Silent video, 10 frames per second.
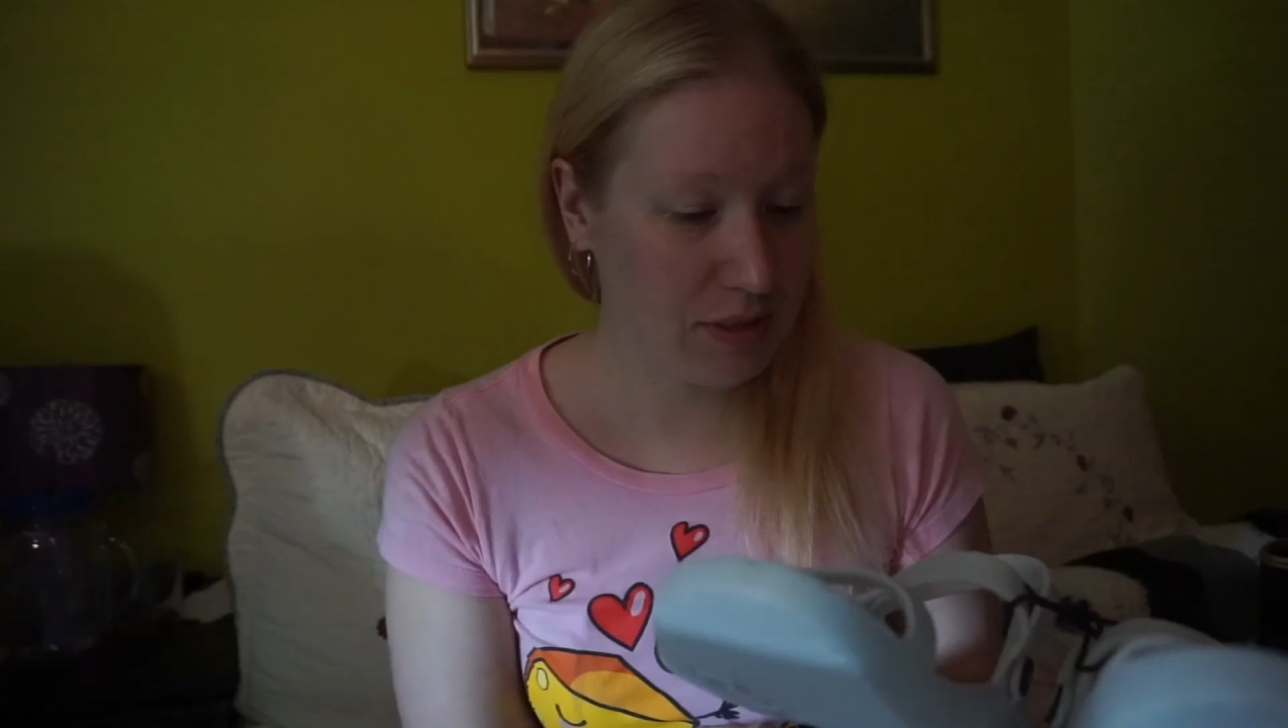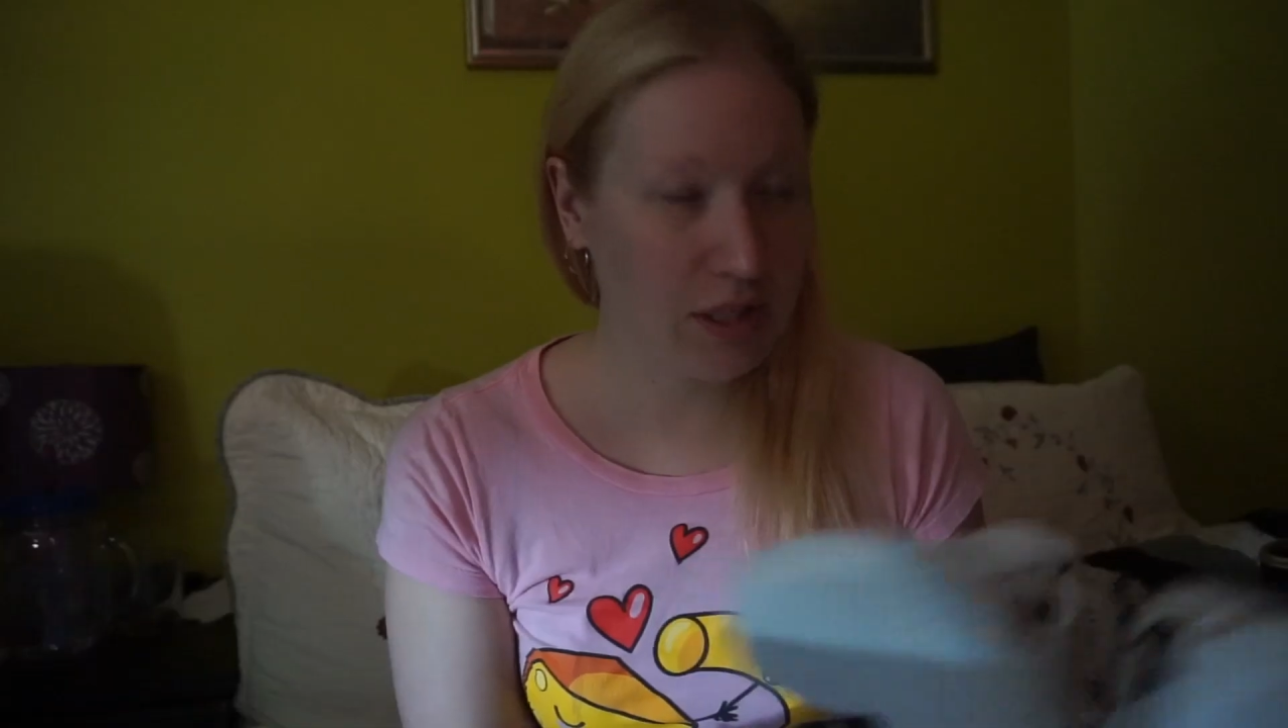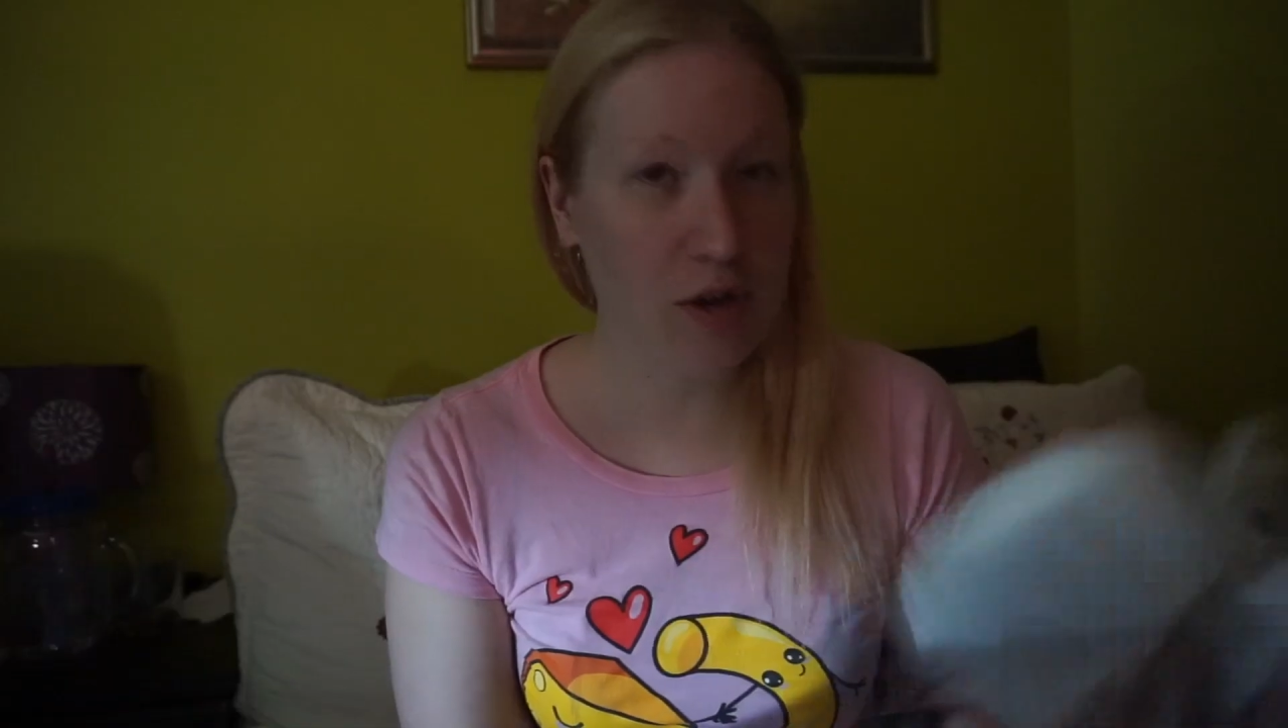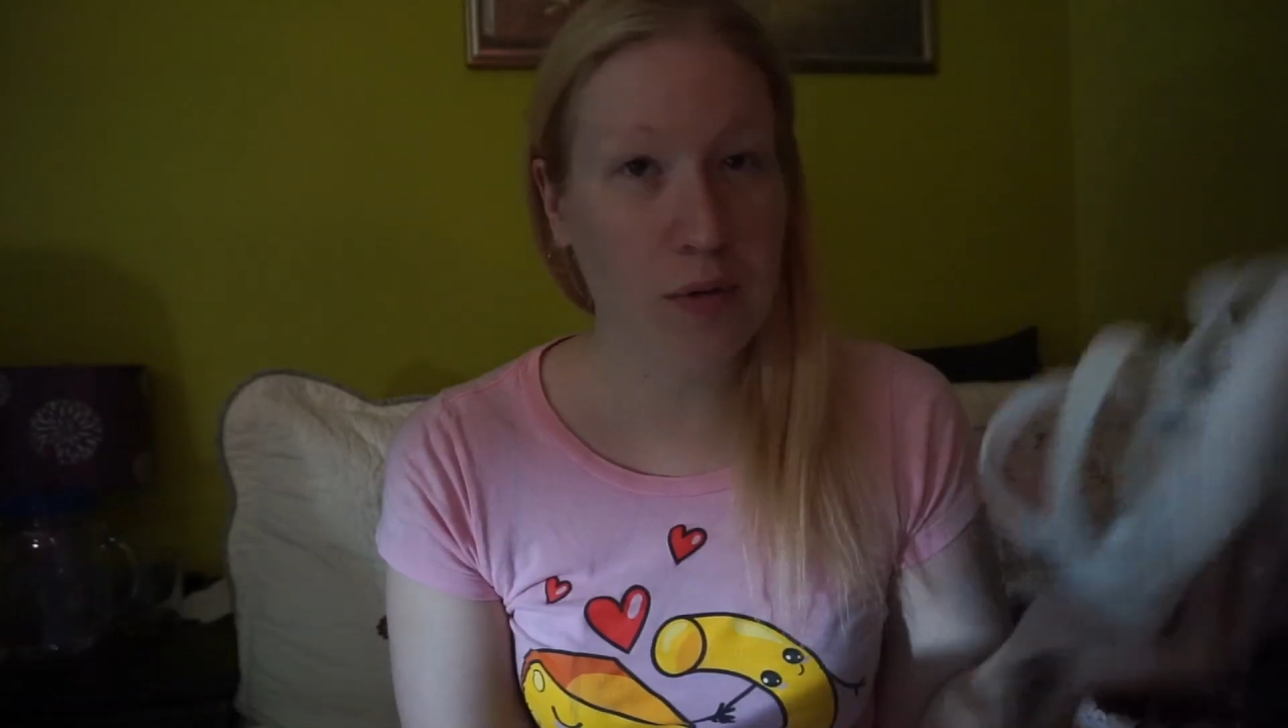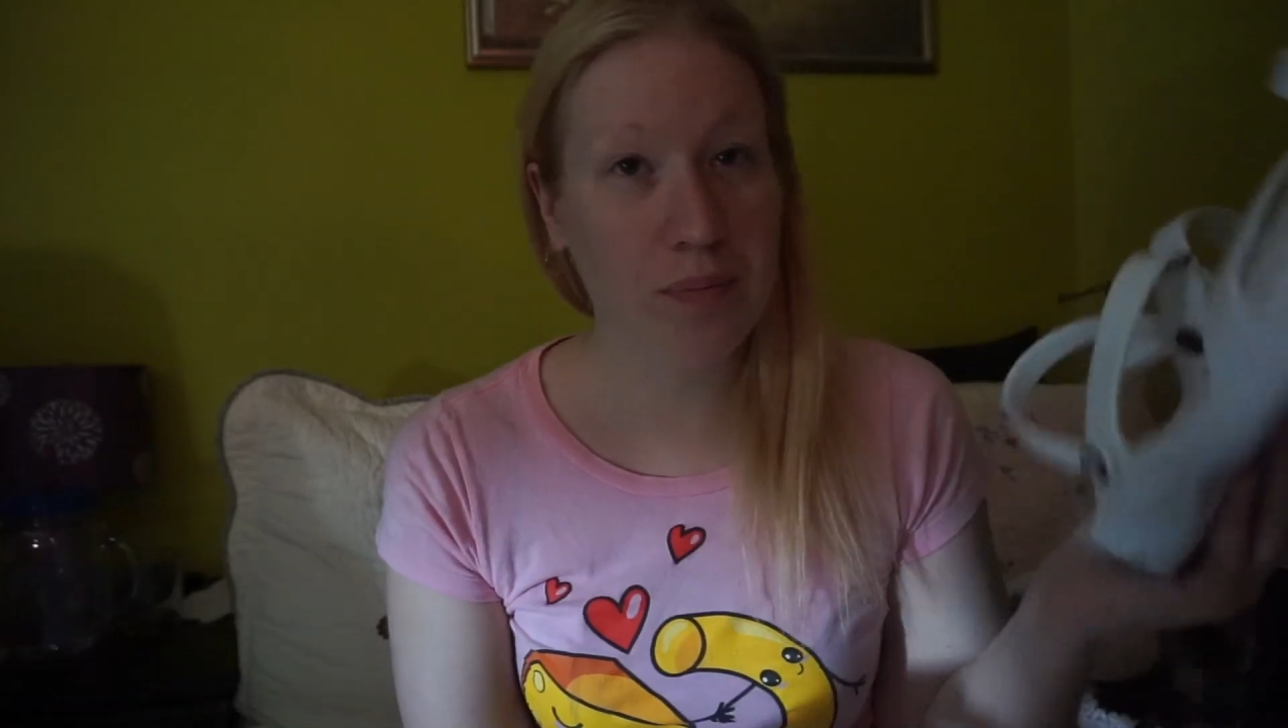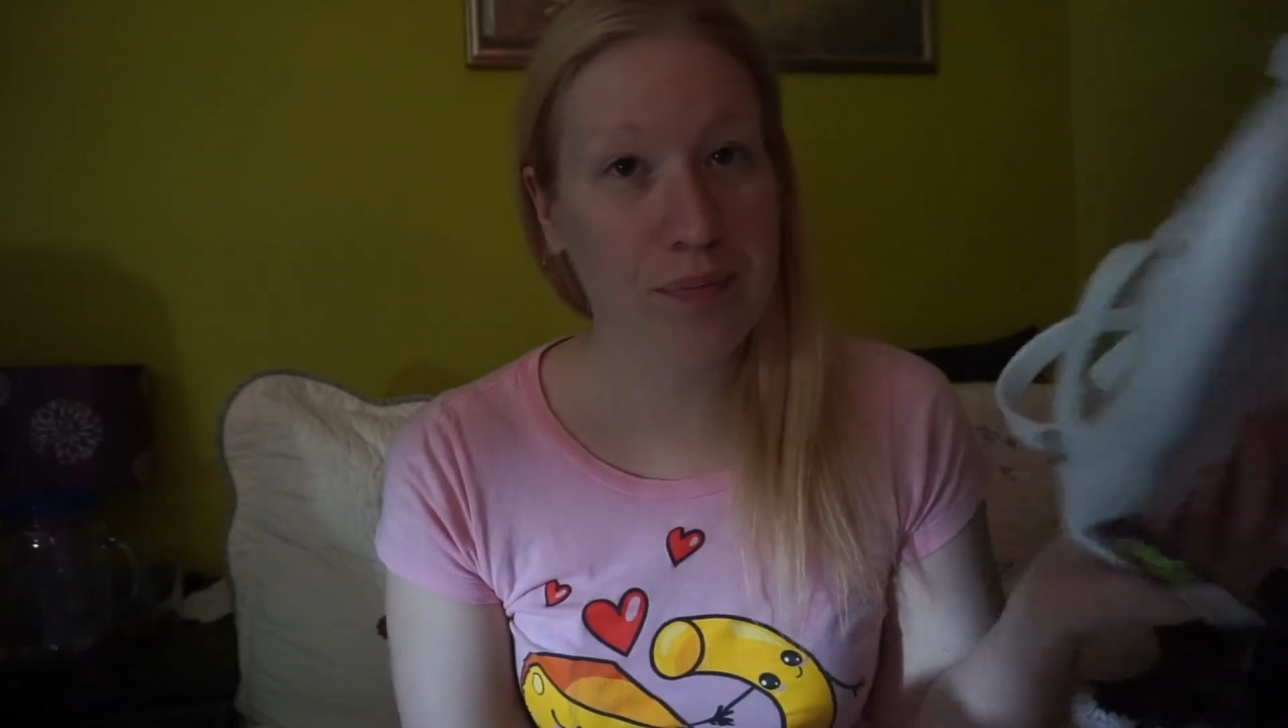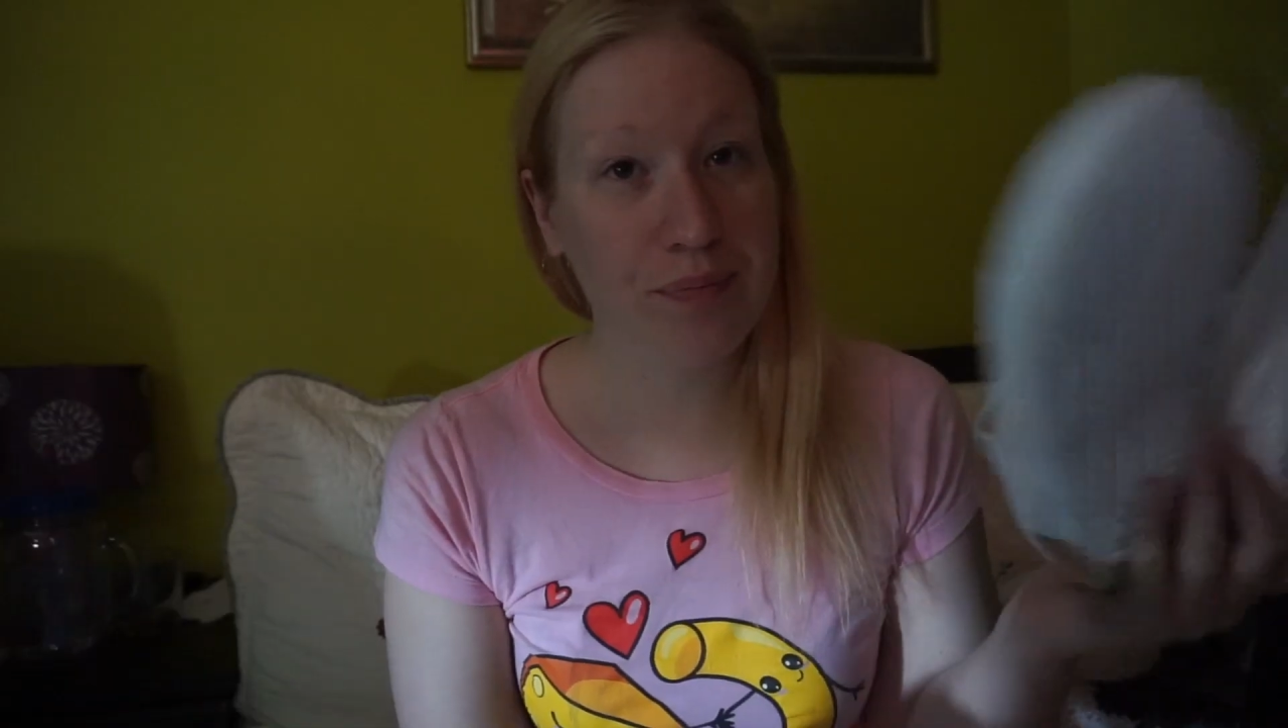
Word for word: So,